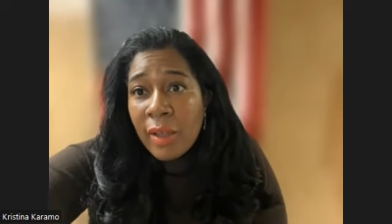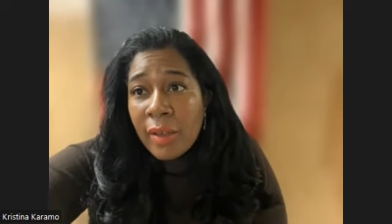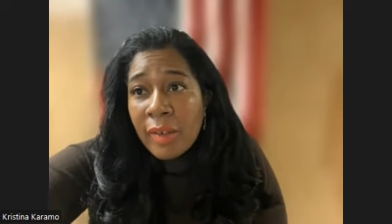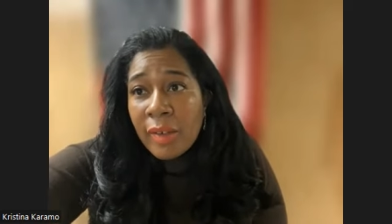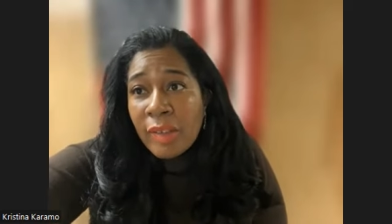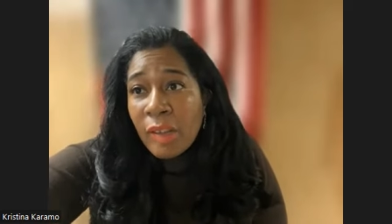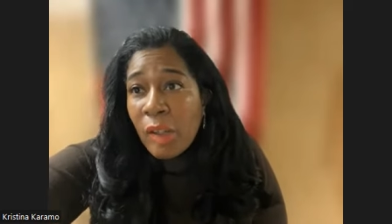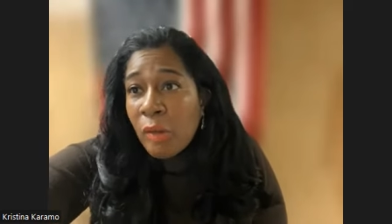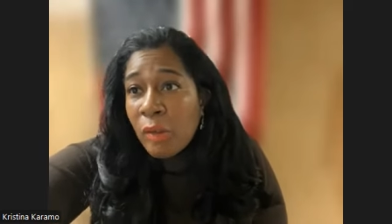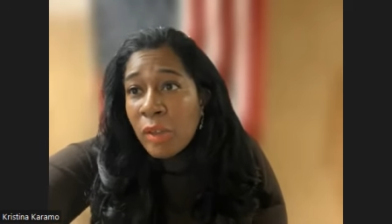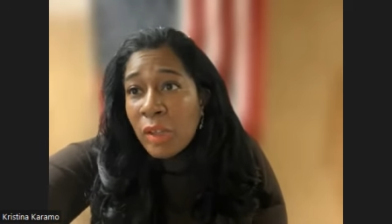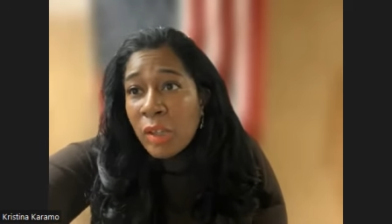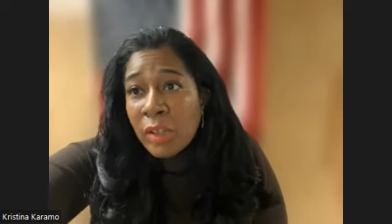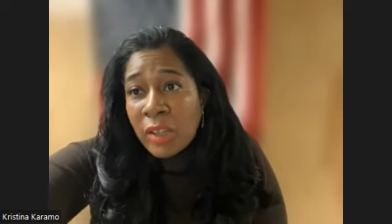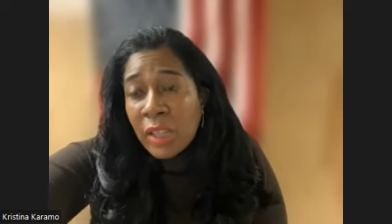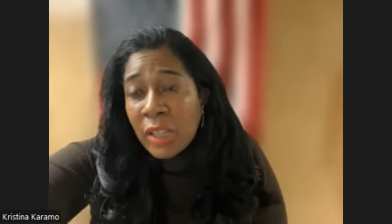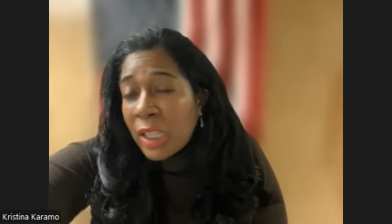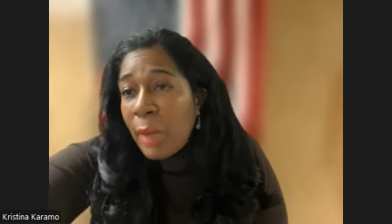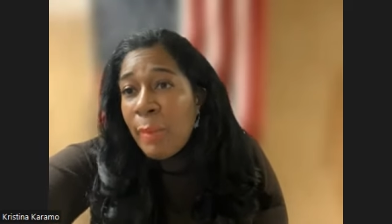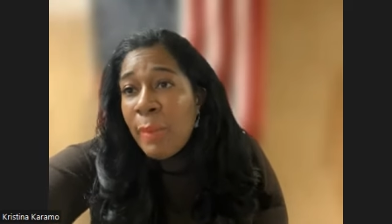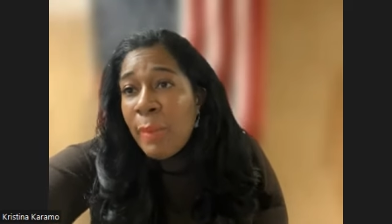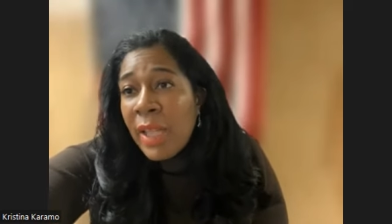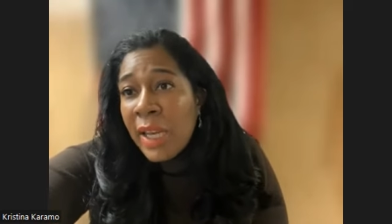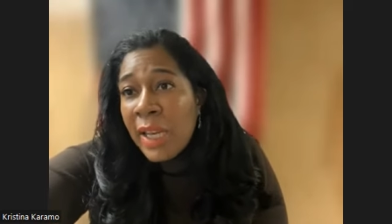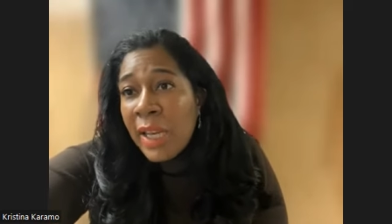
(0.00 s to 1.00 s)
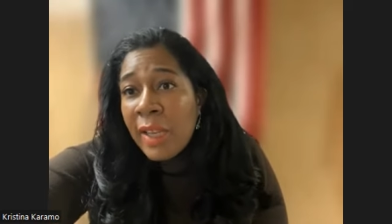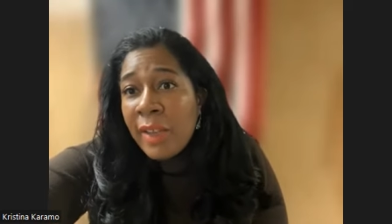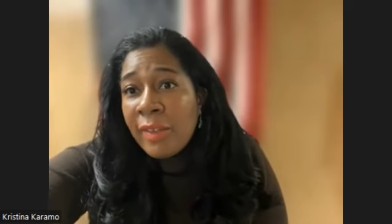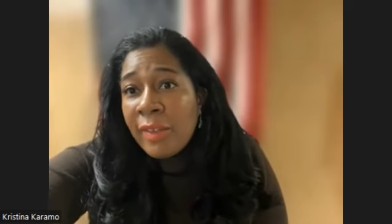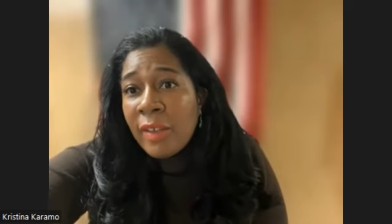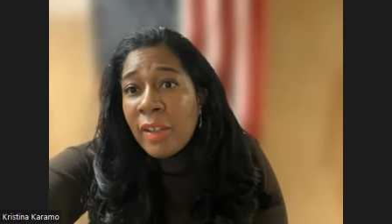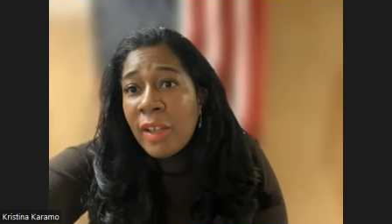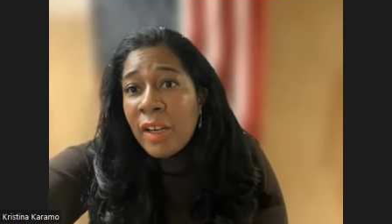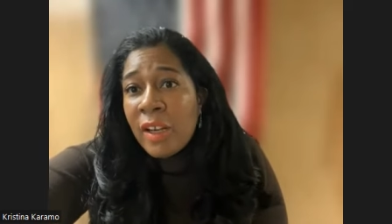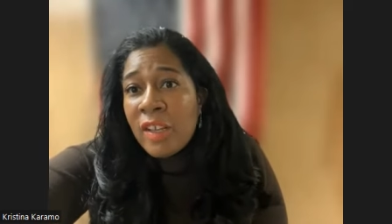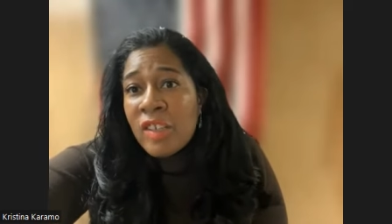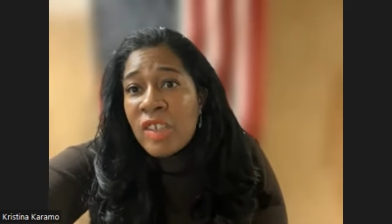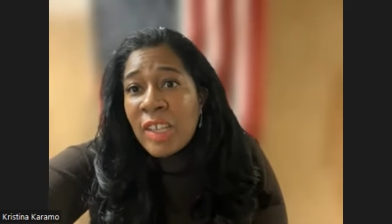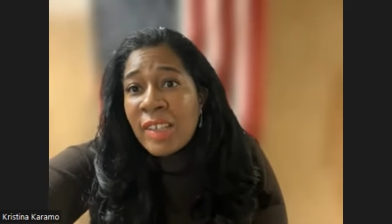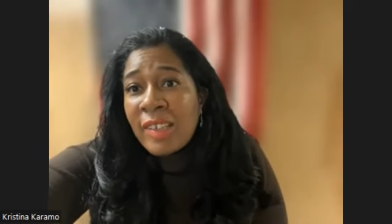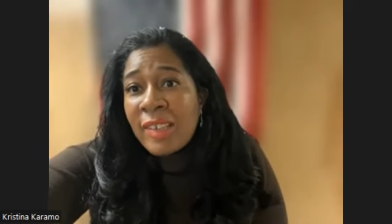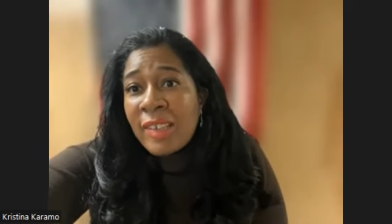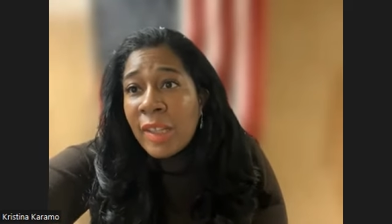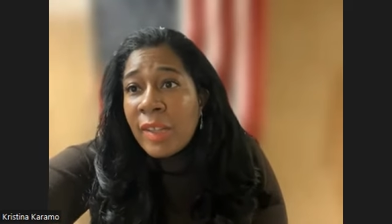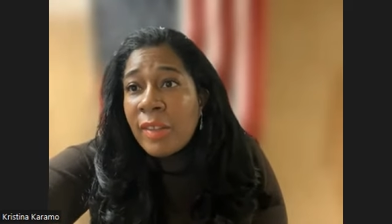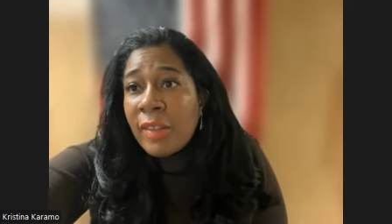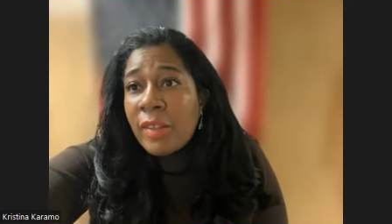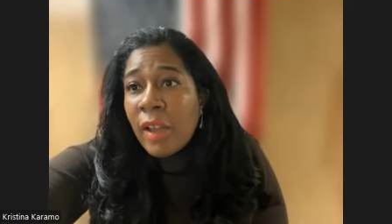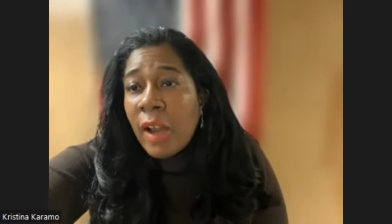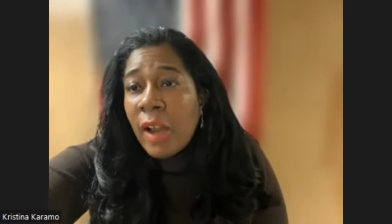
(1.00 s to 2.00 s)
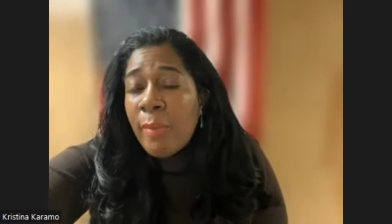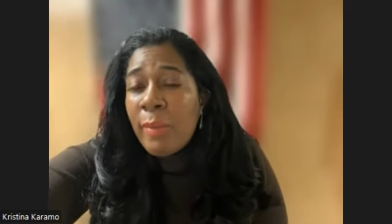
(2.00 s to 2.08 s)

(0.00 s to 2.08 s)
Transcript: So the committee isn't going to just sit there.